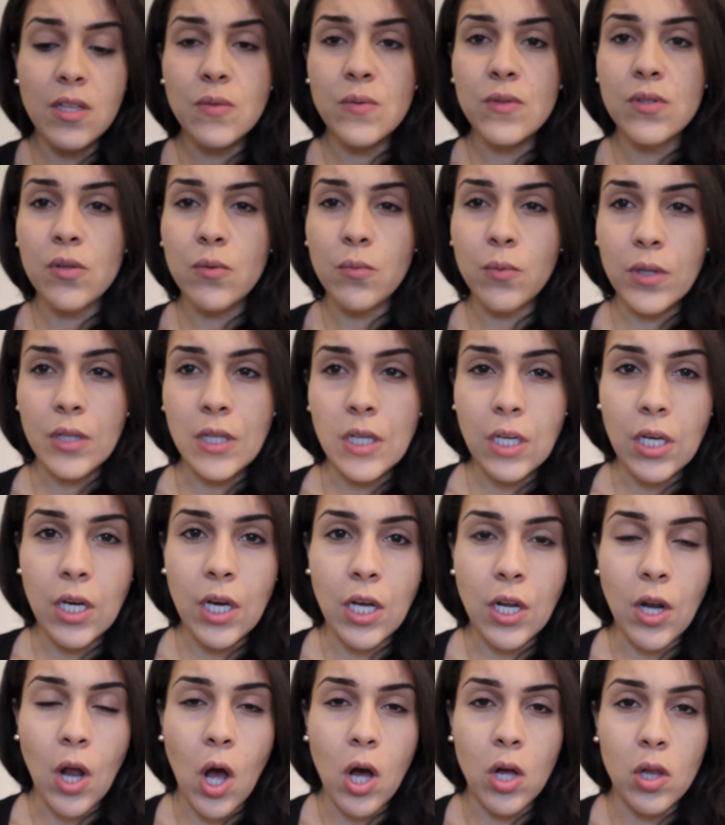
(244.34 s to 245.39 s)
this one's a really
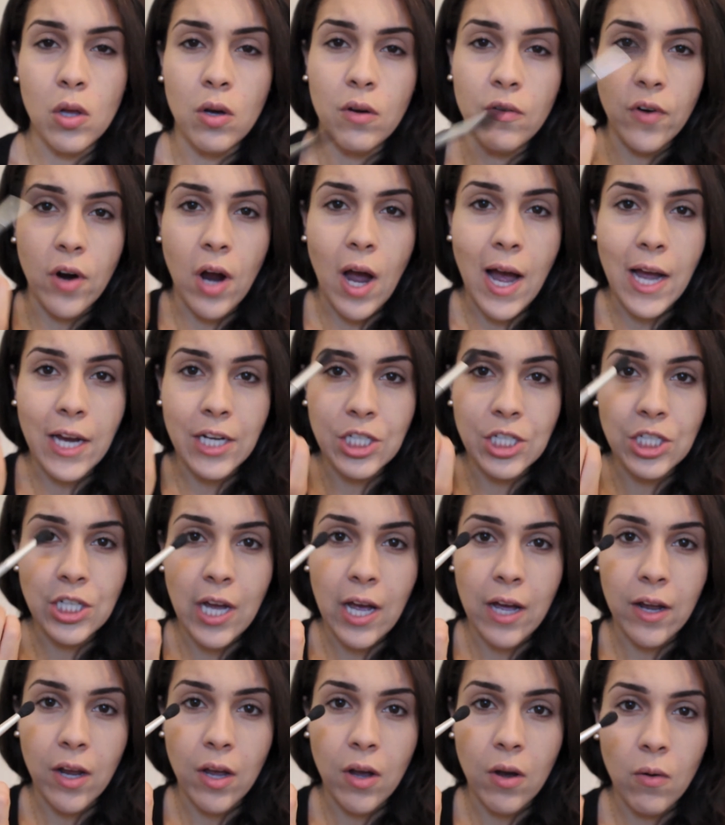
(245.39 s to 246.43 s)
good all over
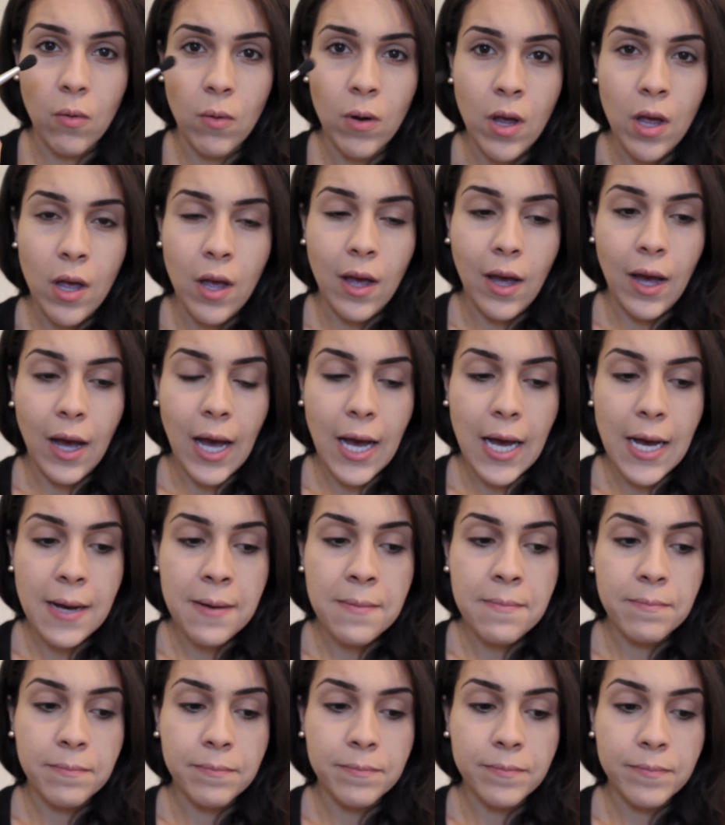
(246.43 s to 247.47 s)
eyeshadow
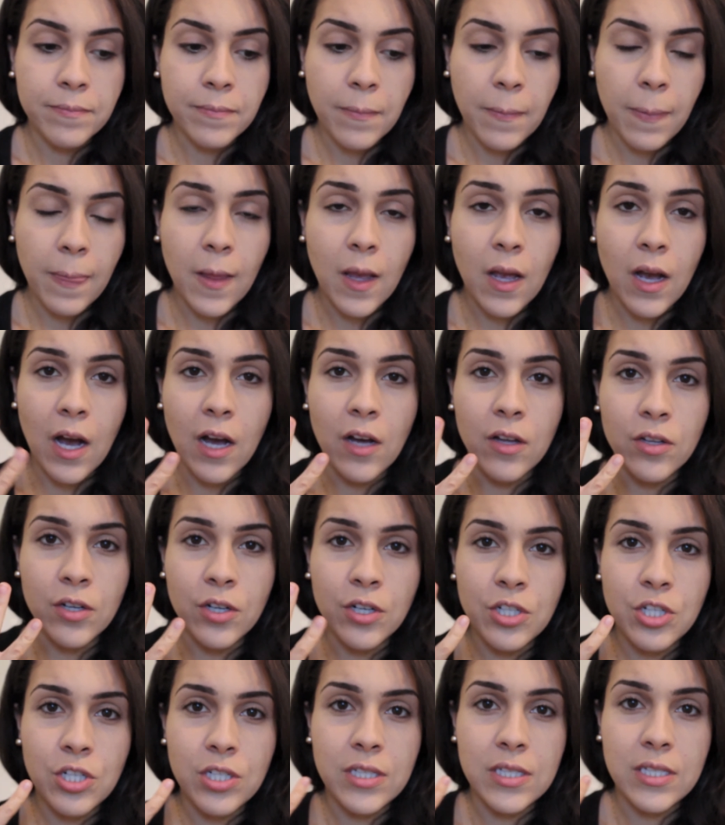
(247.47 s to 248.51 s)

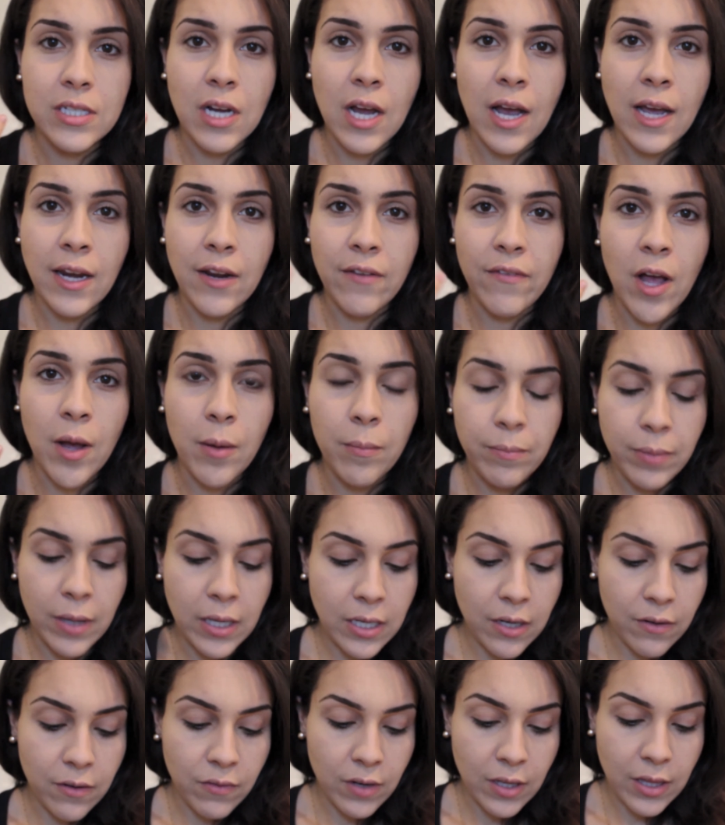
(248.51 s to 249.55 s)
color just to kind of help
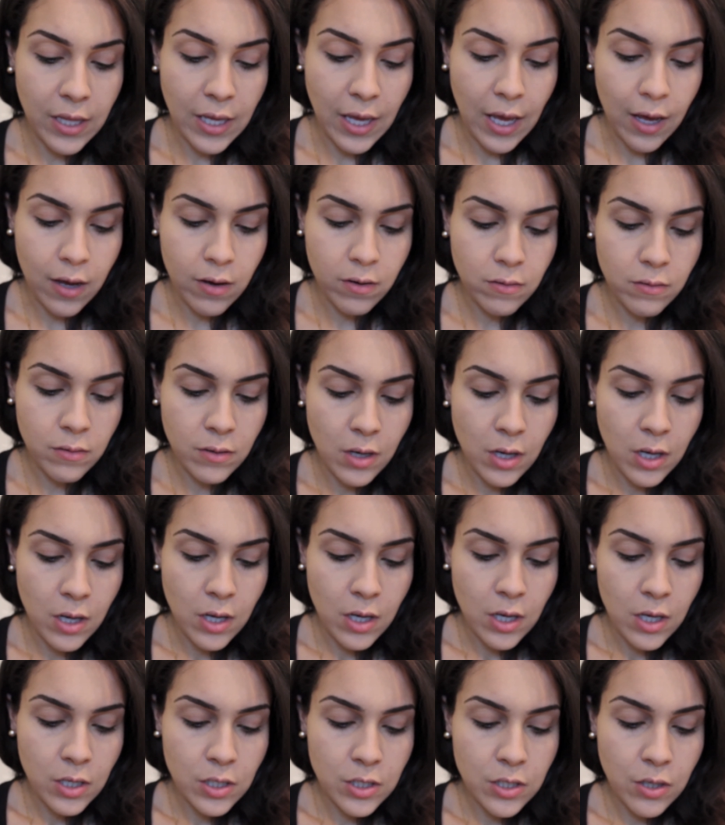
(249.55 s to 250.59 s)
blend everything out.
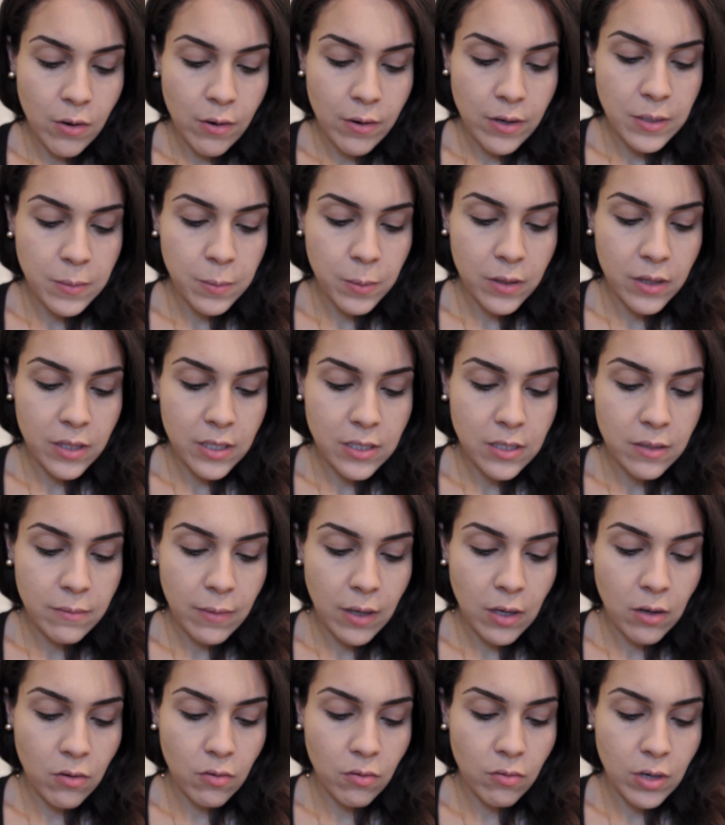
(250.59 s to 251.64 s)
So I always put this in
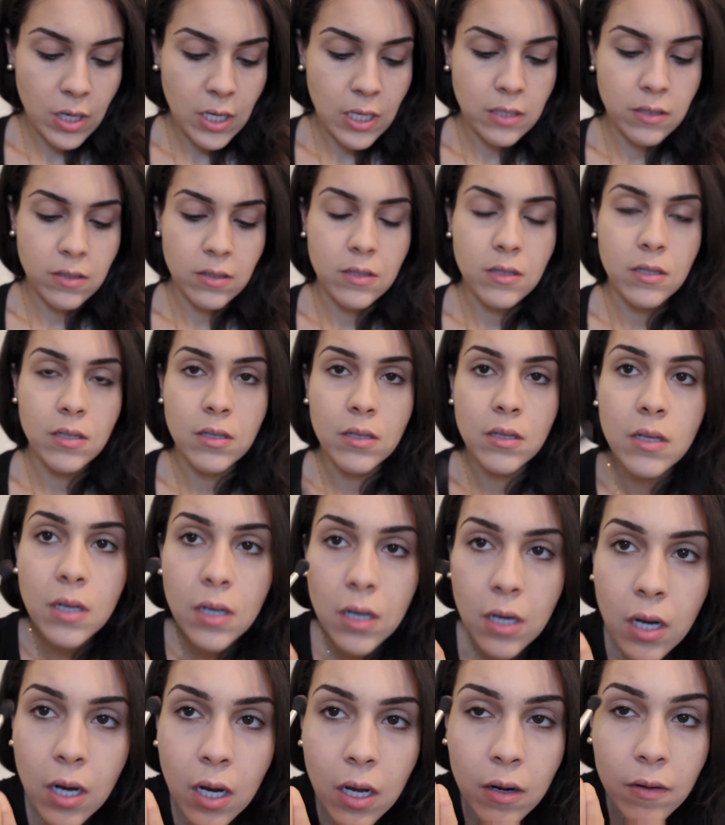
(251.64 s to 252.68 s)
my crease,
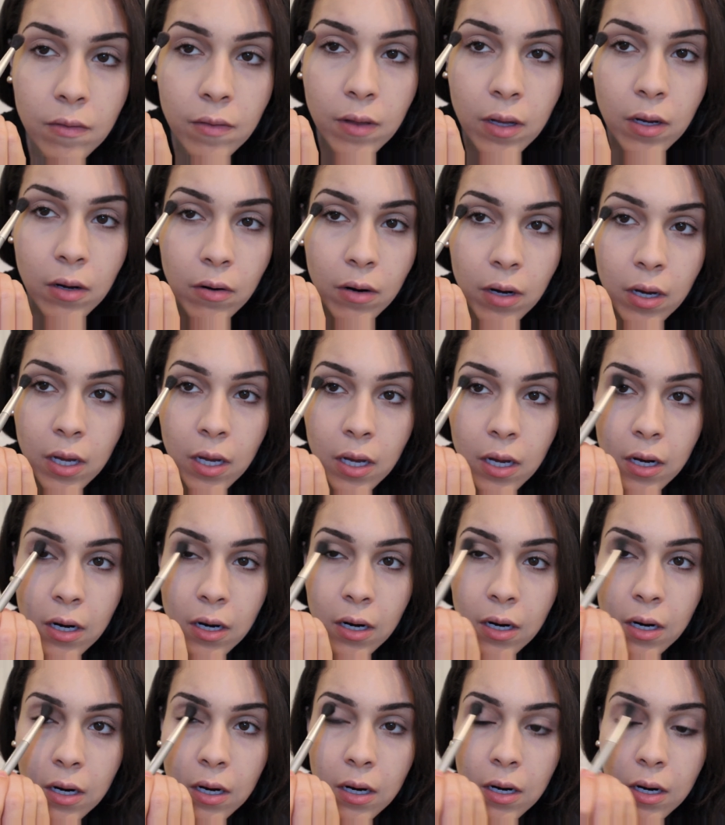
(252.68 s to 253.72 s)
kind of like right
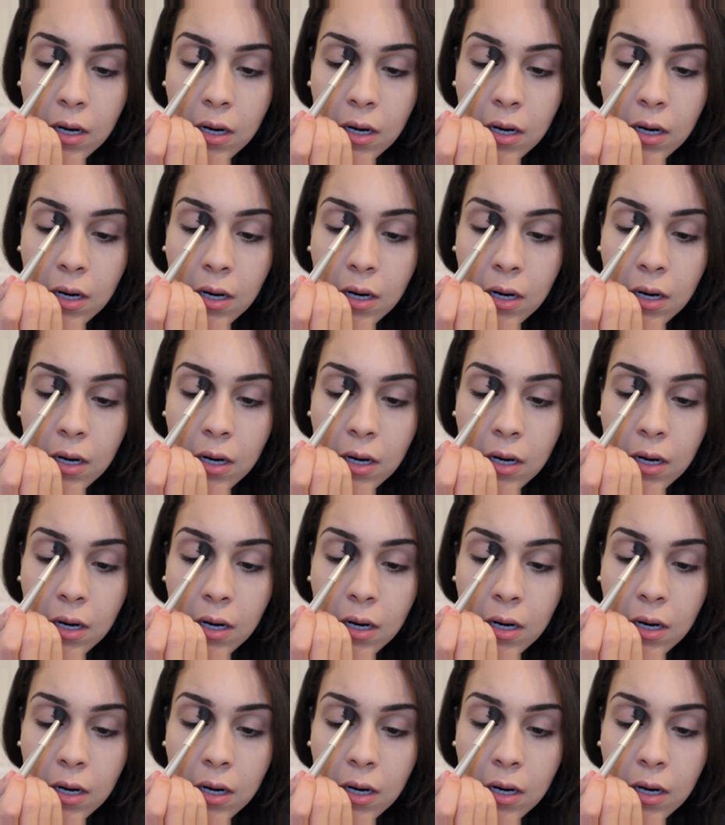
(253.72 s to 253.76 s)
here.